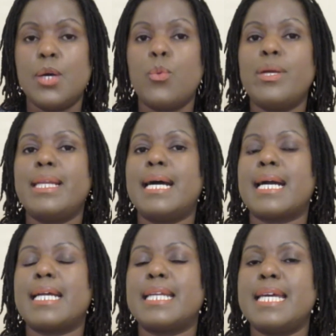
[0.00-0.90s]
we
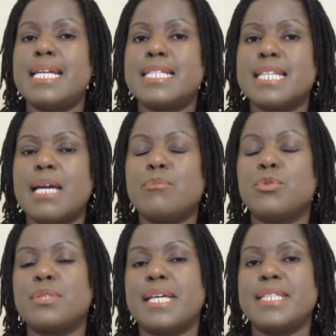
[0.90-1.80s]
lack an enzyme
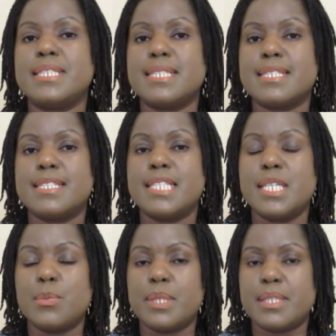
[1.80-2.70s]
to digest
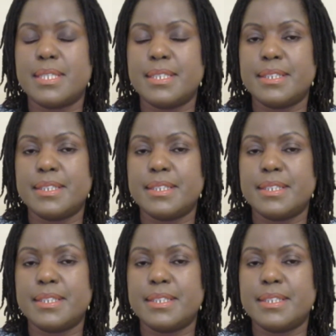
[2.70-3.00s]
seaweed.